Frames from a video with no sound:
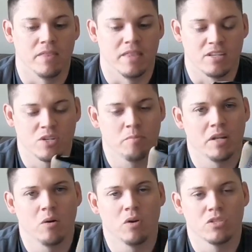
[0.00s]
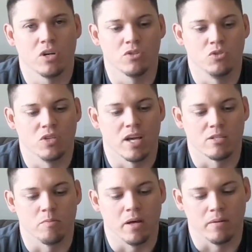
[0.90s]
that's something I want to talk to you guys
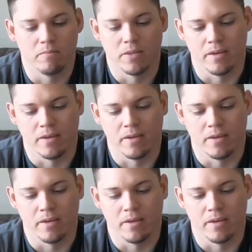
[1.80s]
about.